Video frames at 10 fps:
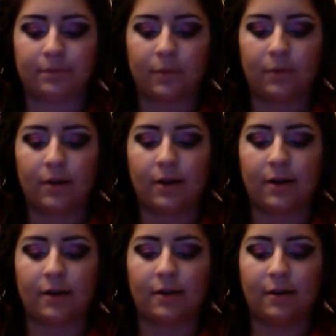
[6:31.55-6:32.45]
we're
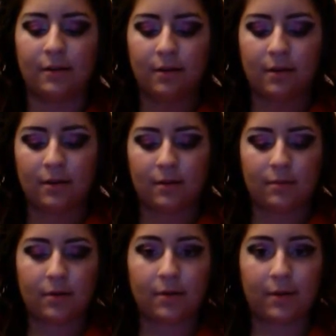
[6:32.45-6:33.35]
gonna
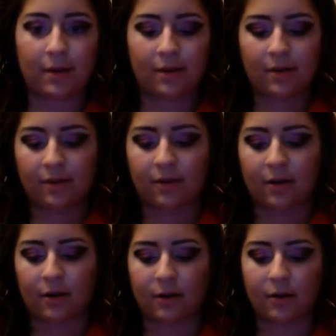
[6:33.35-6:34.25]
put a bit of this on
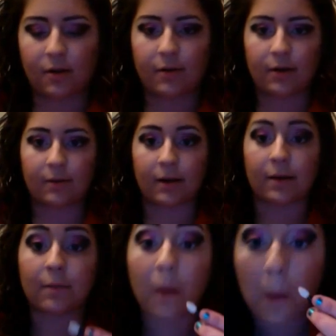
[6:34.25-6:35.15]
our lower
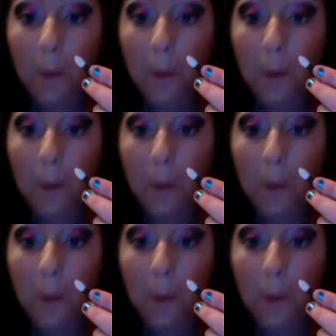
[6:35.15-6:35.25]
rim.